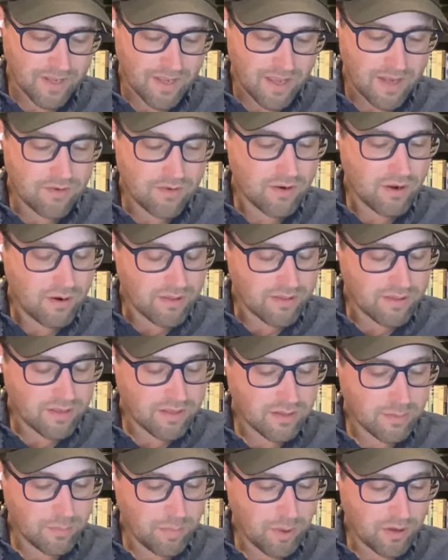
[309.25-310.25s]
I don't know. I think
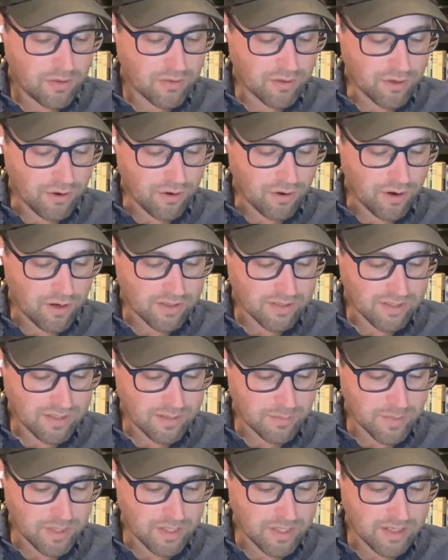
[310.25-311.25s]
The Ball and the Cross, to
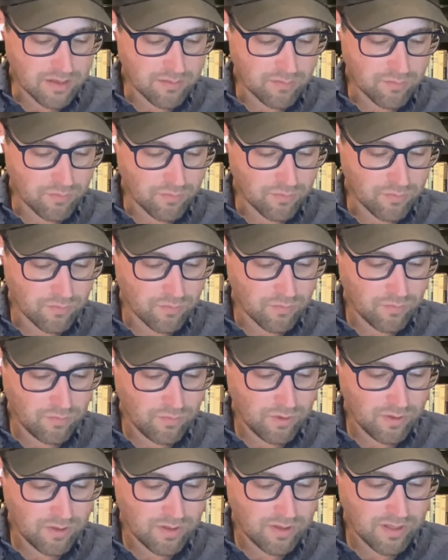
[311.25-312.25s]
me,
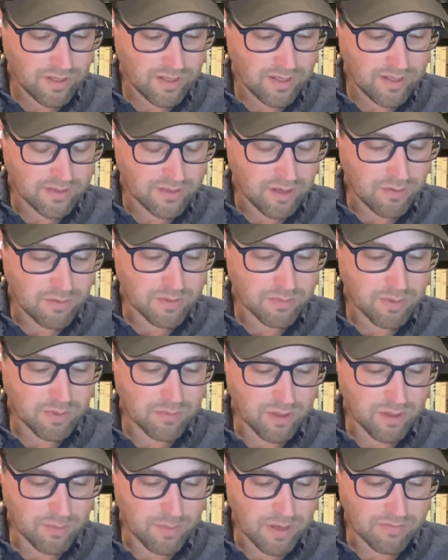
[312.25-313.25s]
it's always been
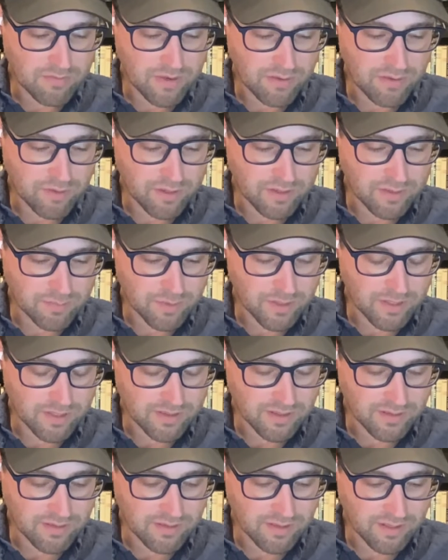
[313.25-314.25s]
one of my favorites because
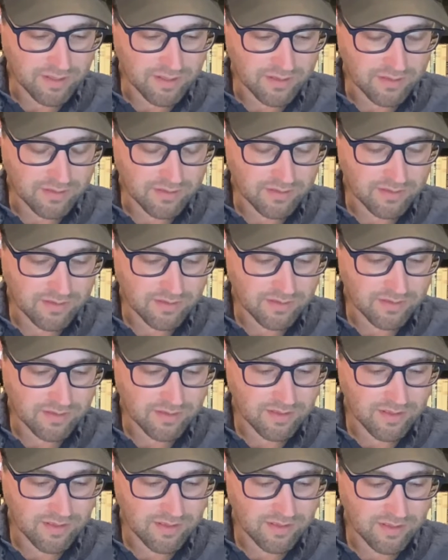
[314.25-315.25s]
I think it's
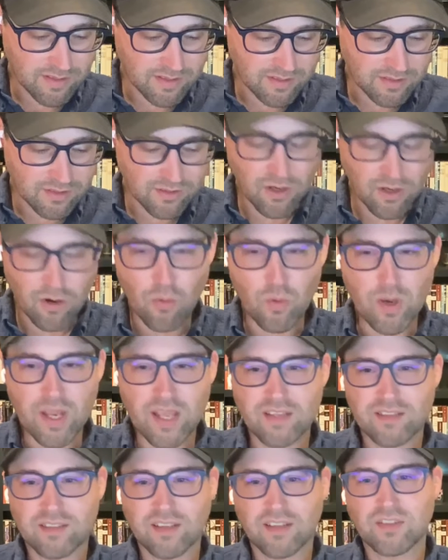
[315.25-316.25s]

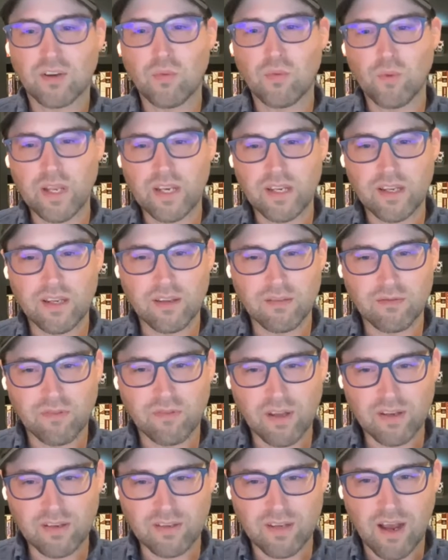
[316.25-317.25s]
such a witty and
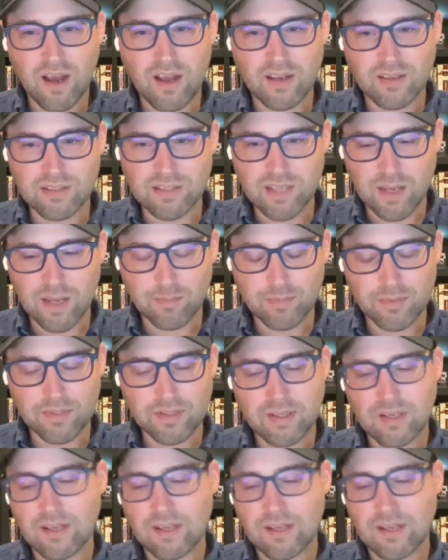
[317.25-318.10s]
fun concept.